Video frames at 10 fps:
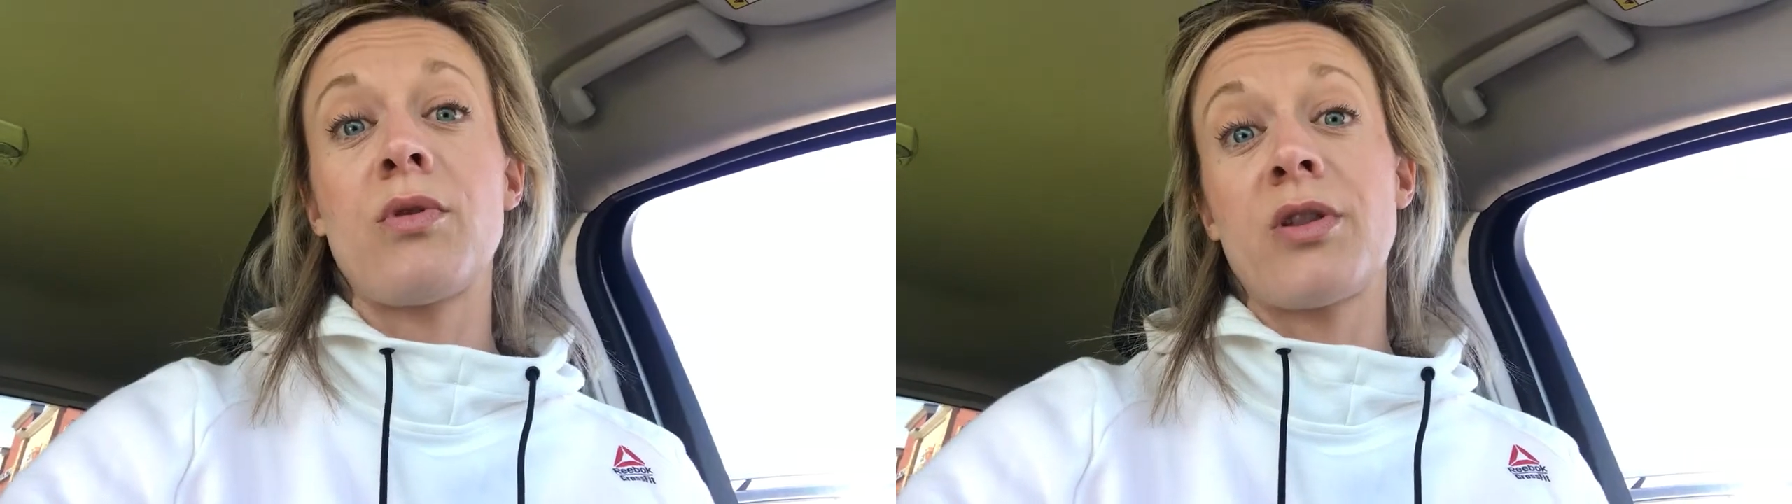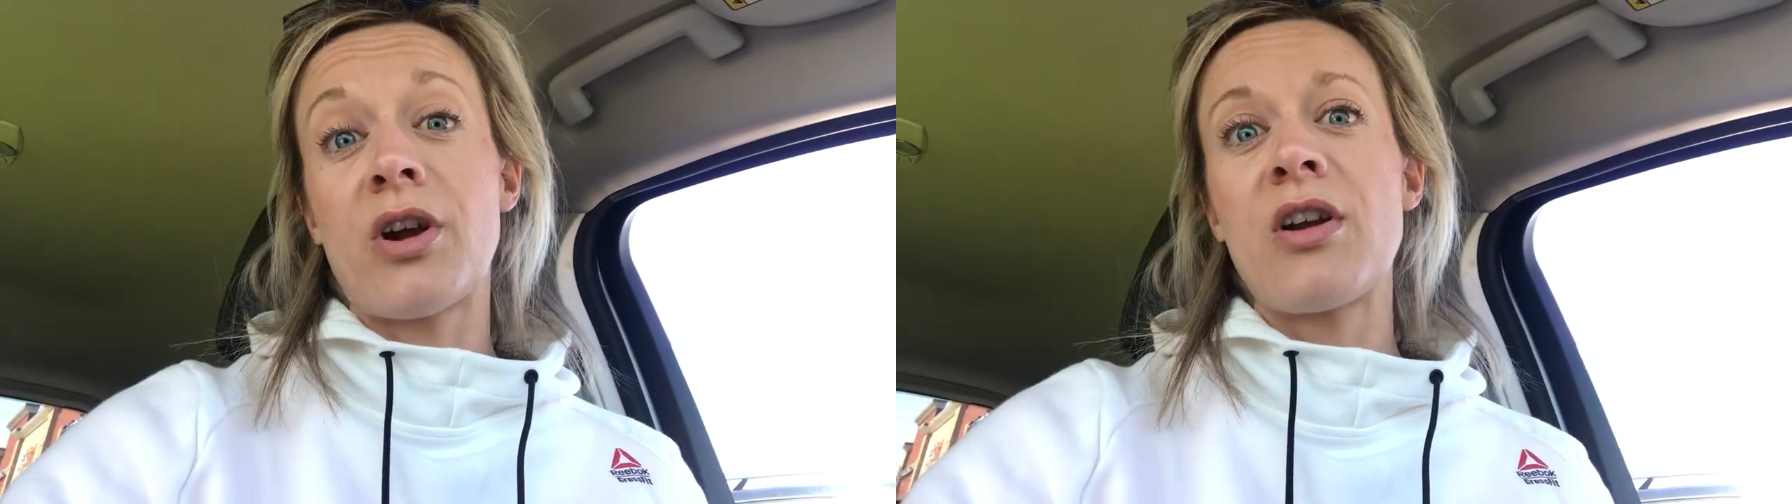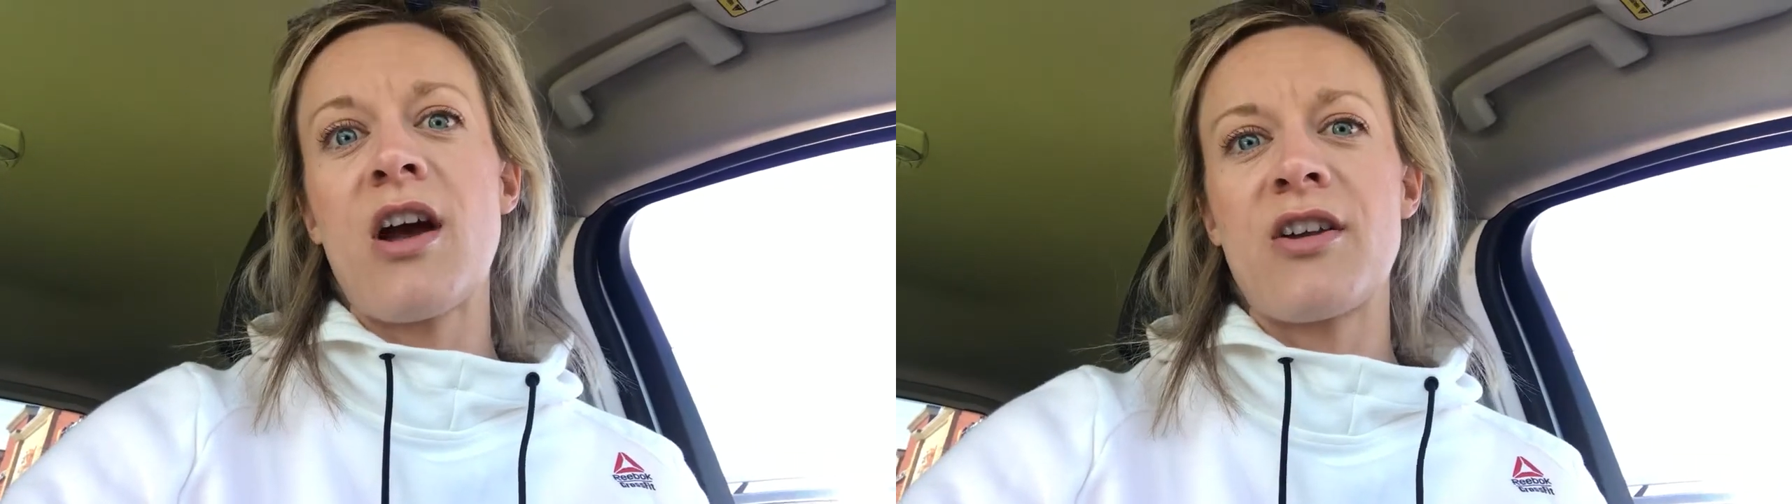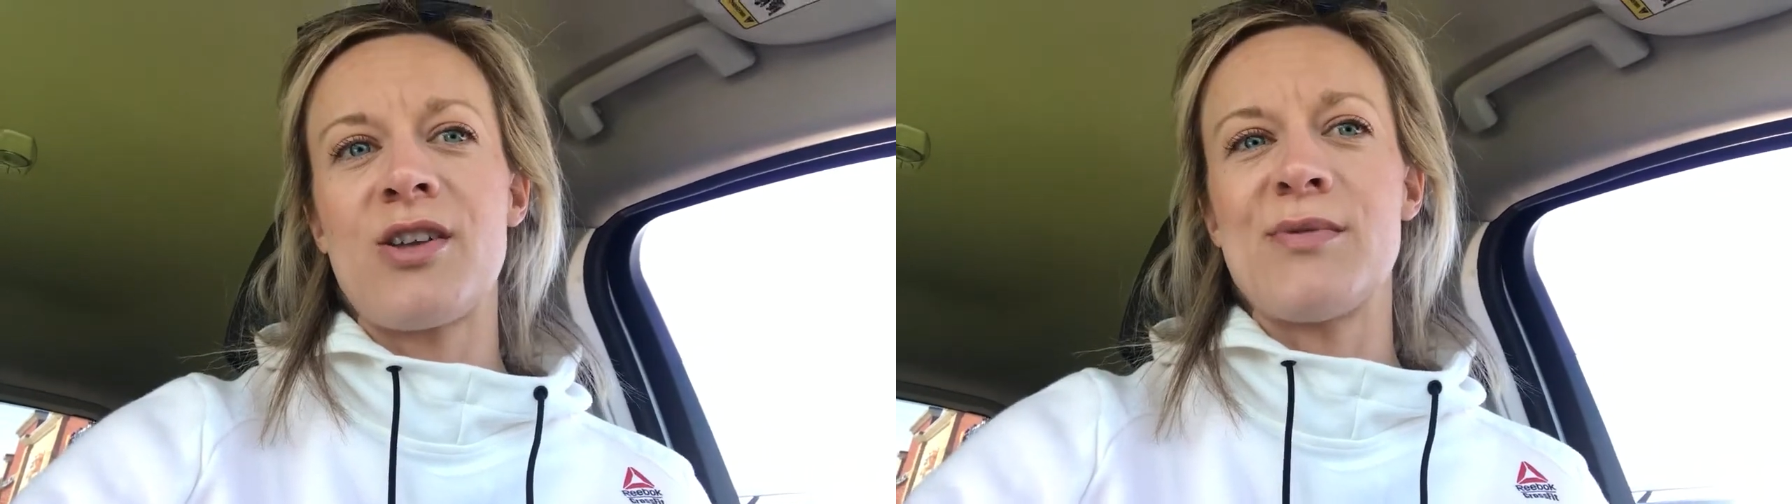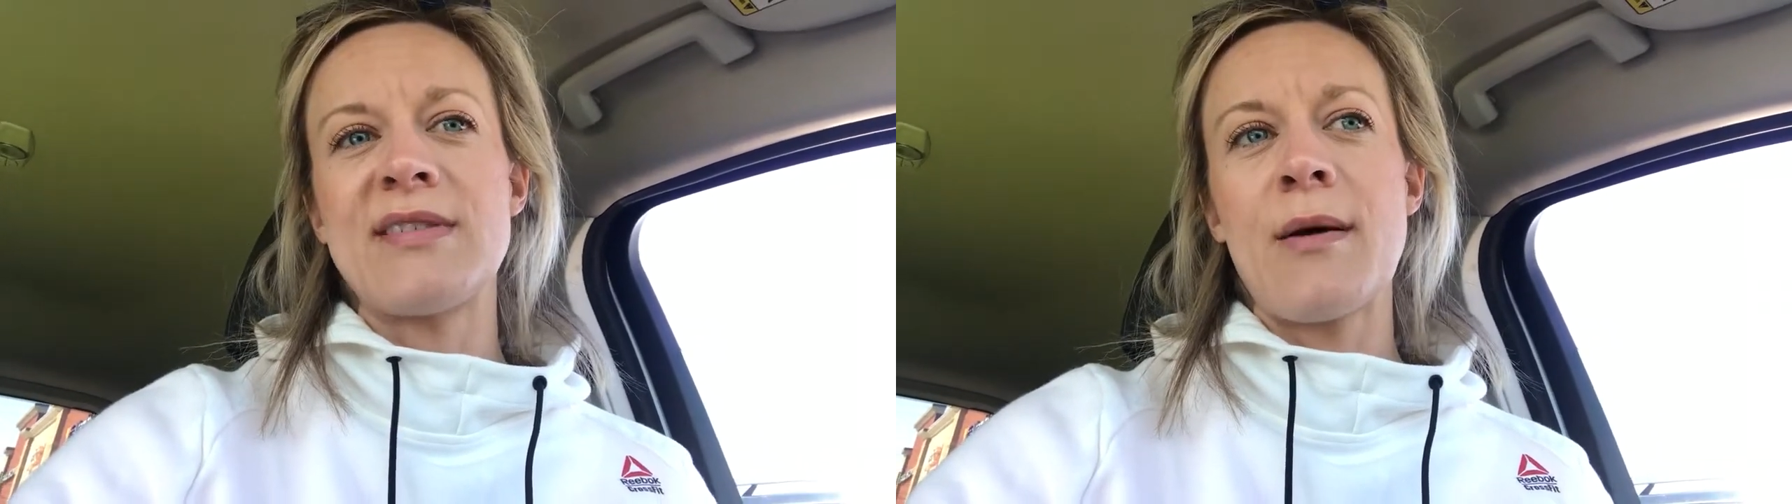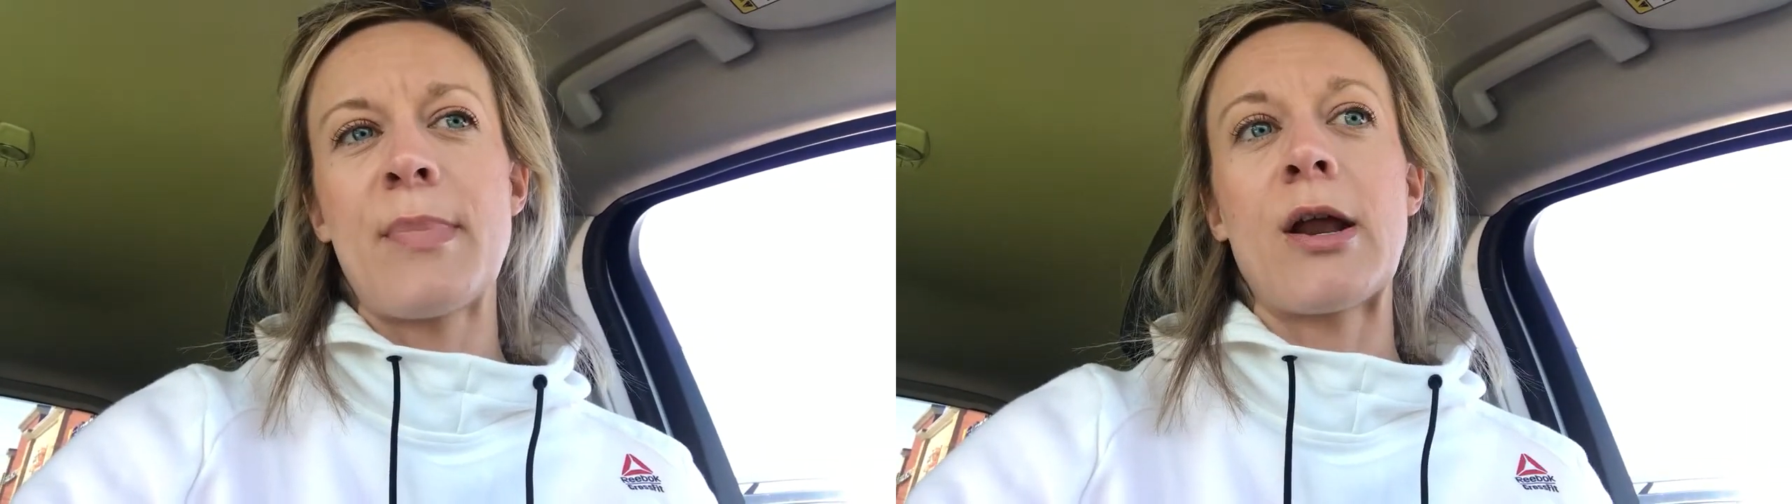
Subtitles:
learn how to use them.